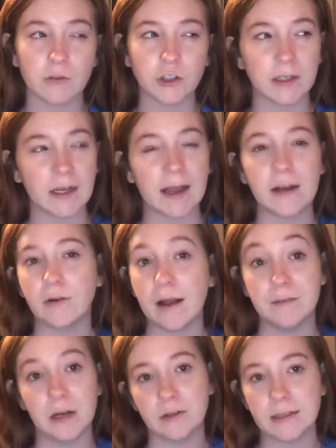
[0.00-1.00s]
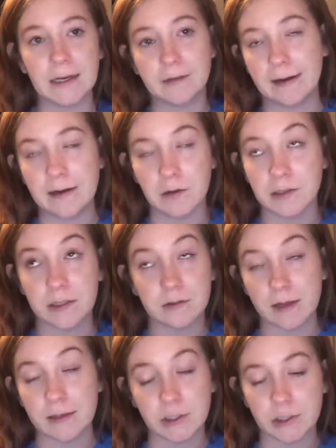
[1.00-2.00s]
I don't have notes. I didn't write notes.
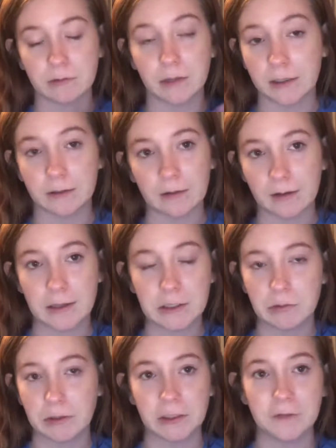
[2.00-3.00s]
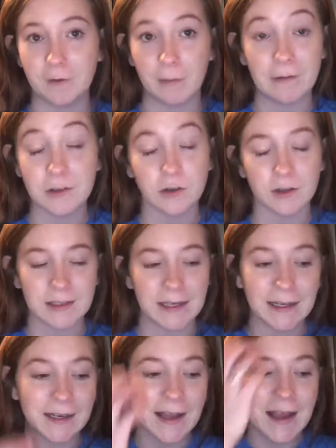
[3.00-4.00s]
I just wanted to film. I was so
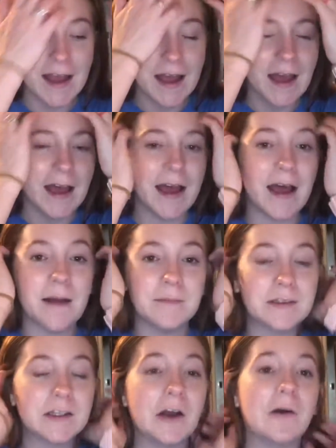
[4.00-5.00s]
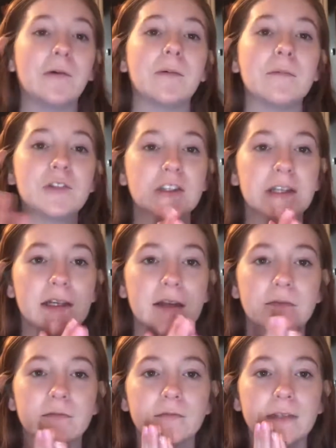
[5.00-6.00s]
excited. So I'm just trying
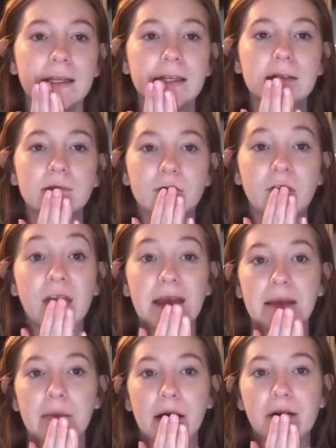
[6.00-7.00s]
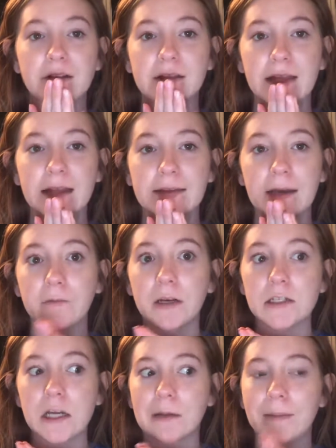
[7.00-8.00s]
to like think about everything that I want
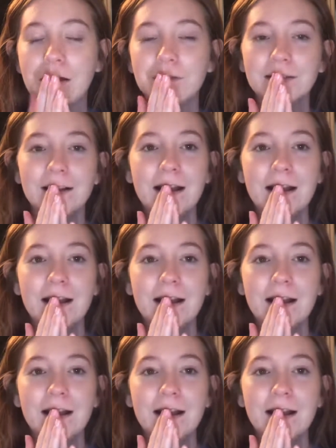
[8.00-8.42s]
to talk about.